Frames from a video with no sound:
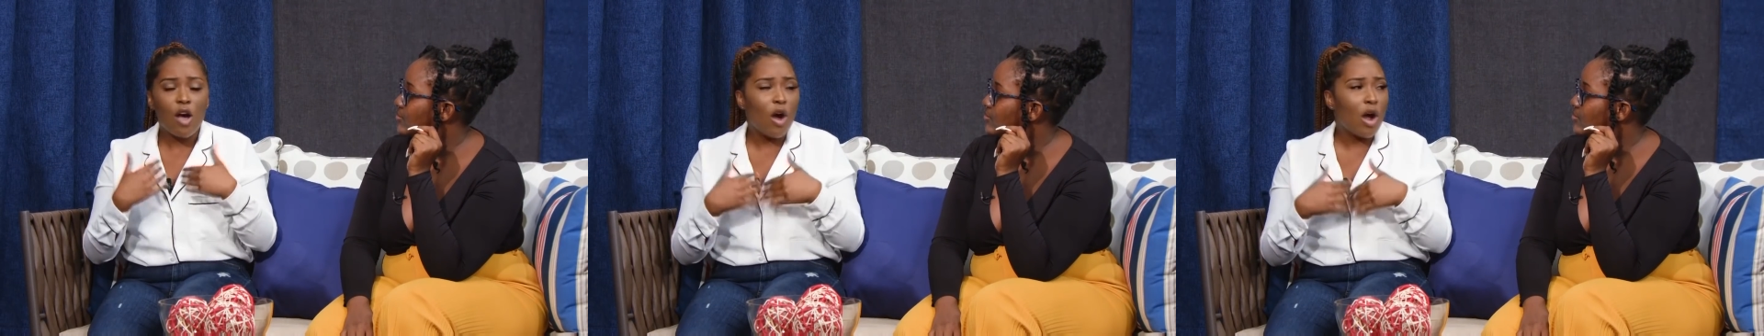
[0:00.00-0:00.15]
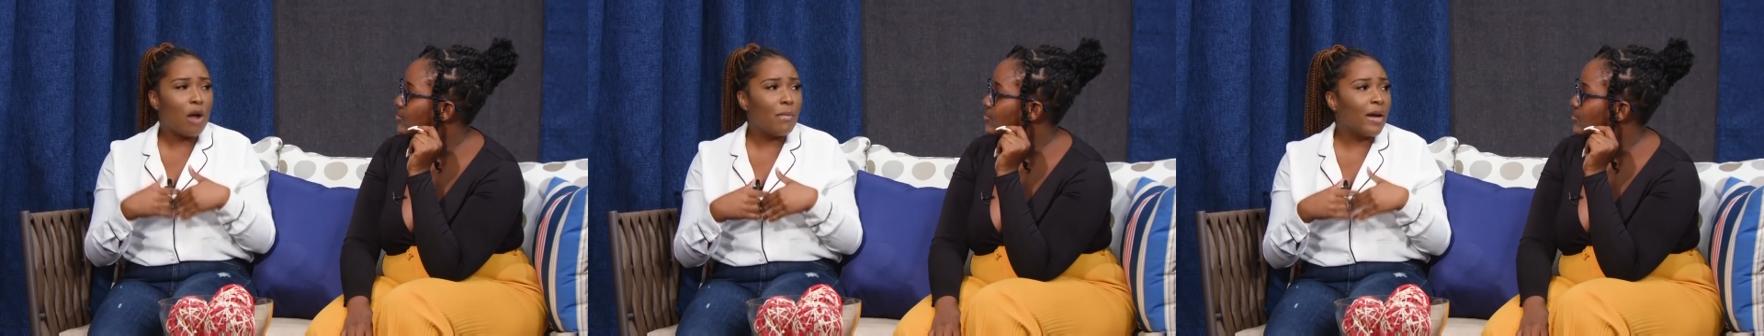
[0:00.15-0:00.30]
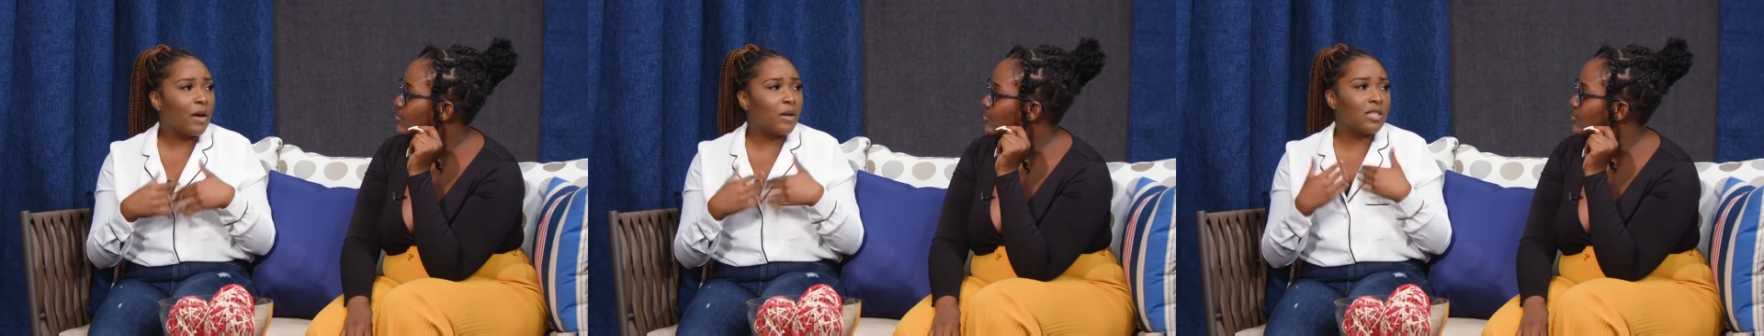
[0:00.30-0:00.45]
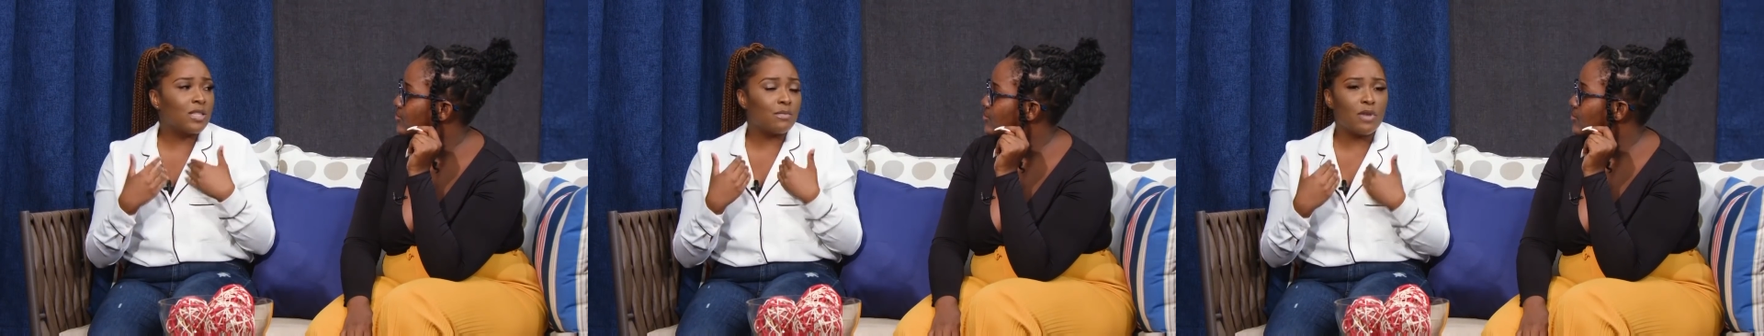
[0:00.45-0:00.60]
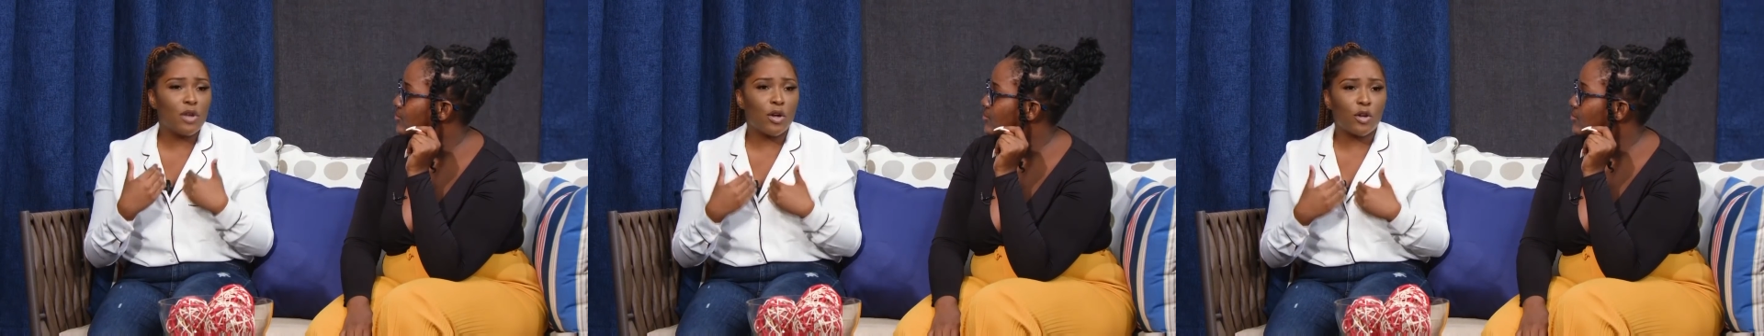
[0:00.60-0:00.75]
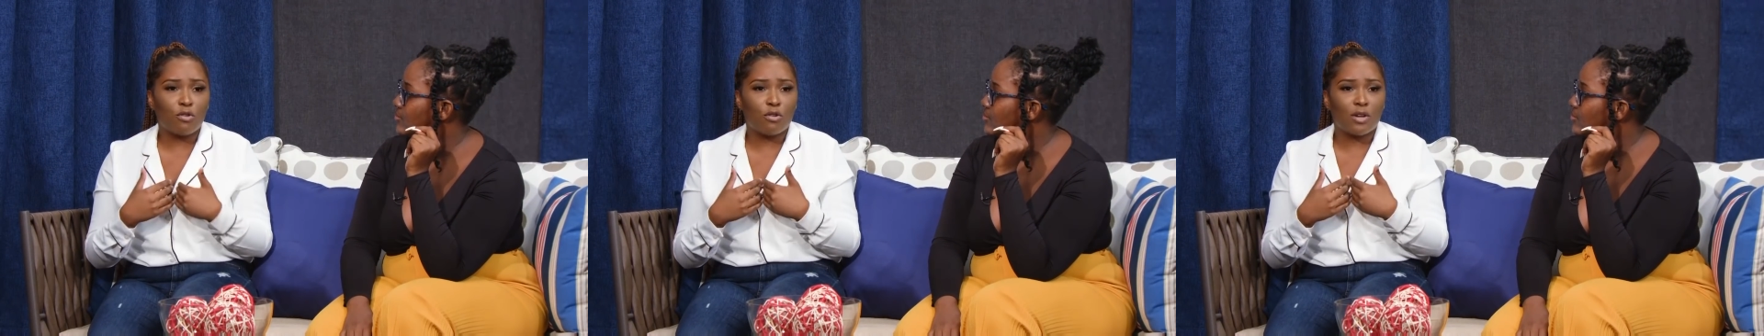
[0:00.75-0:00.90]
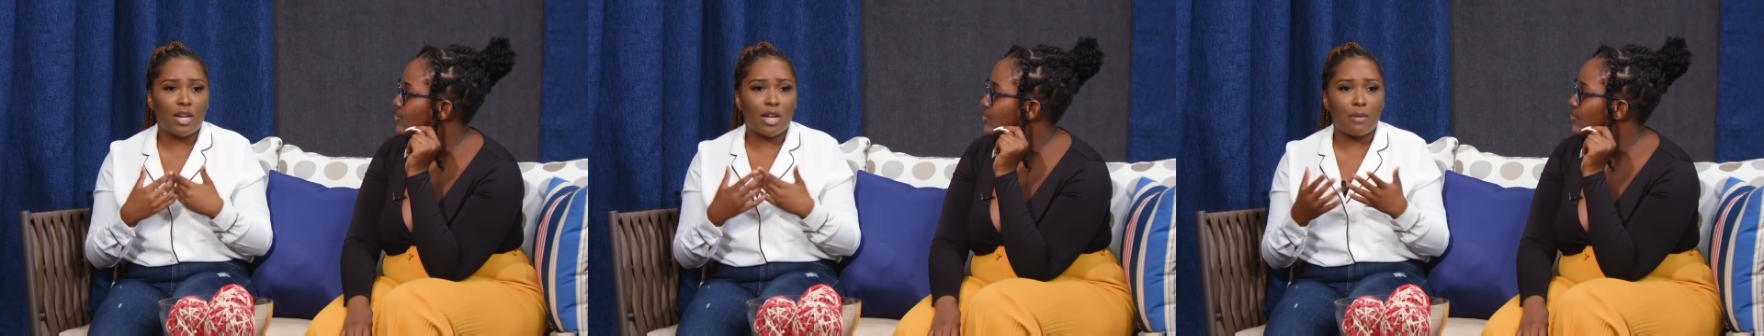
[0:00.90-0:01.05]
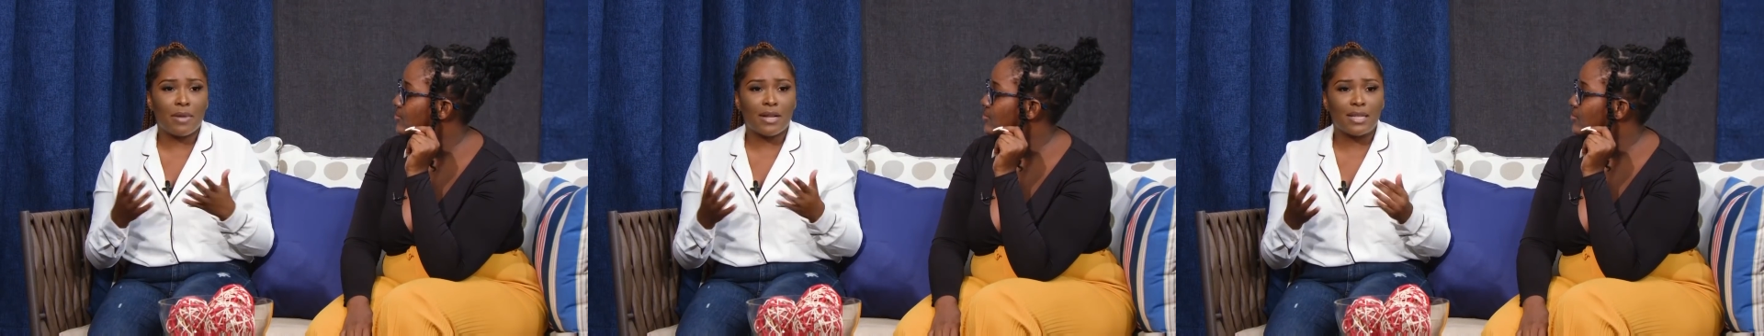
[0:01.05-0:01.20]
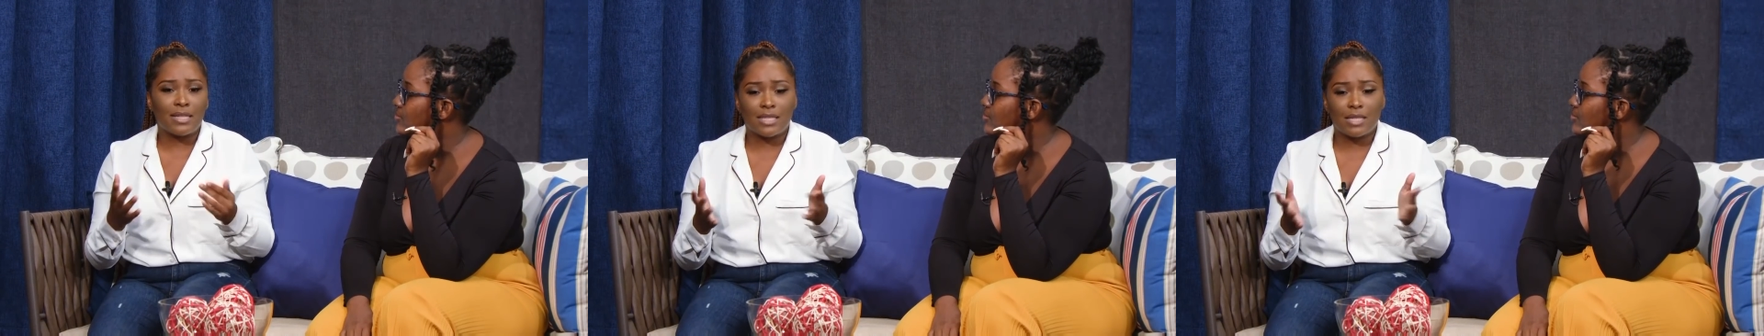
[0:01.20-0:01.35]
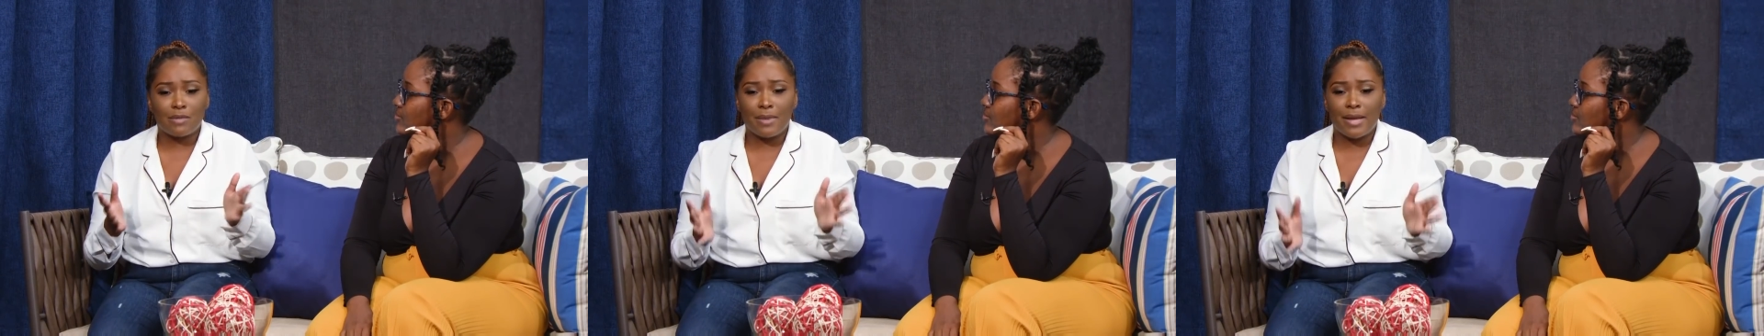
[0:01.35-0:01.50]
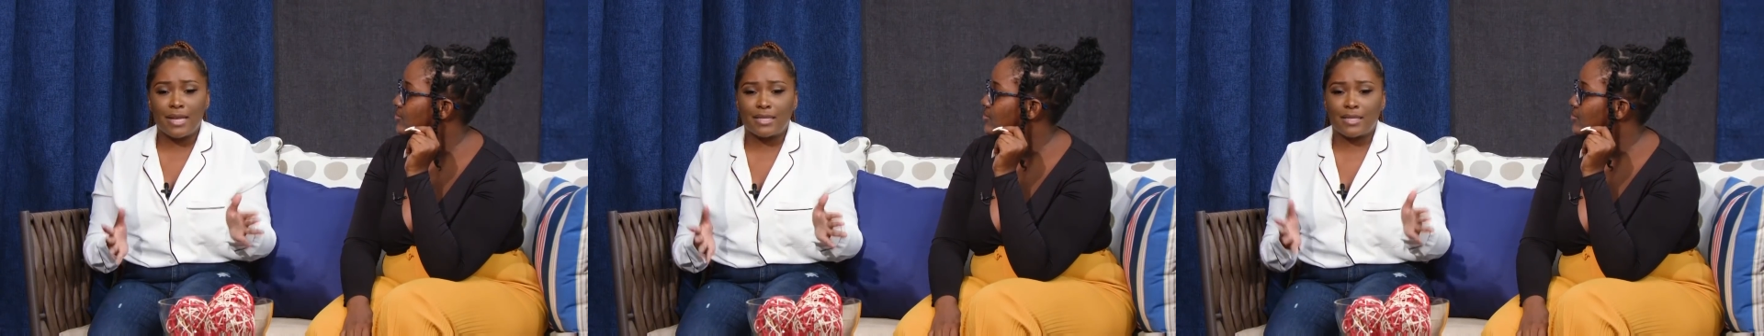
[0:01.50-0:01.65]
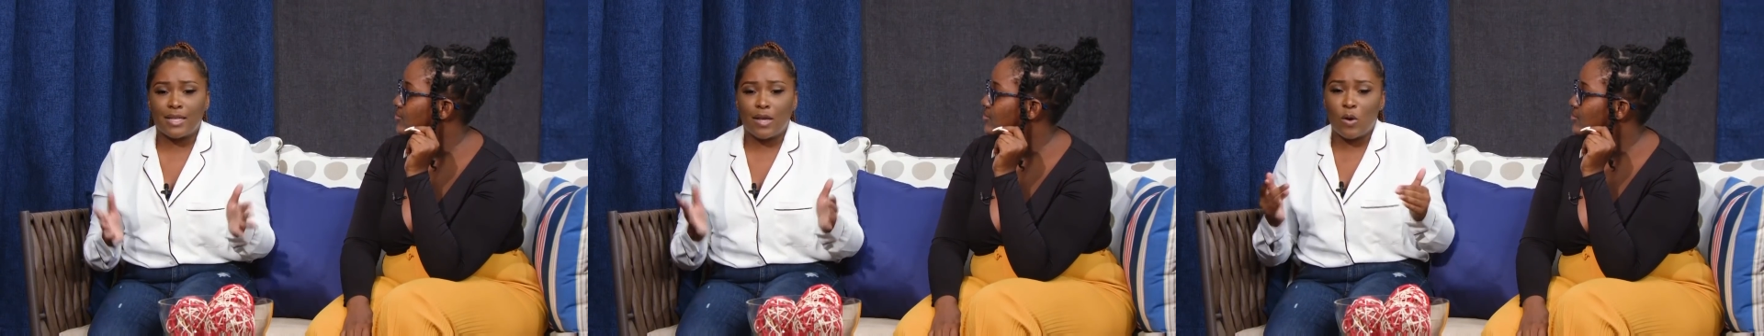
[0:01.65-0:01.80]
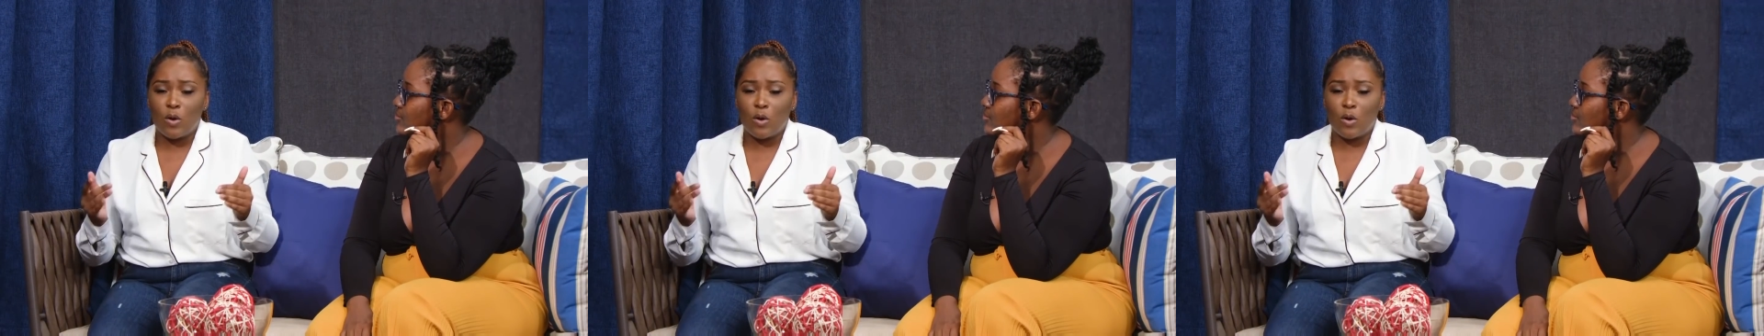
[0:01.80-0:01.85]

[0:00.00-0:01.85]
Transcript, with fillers: how am I going to be on the road and a man see me and say,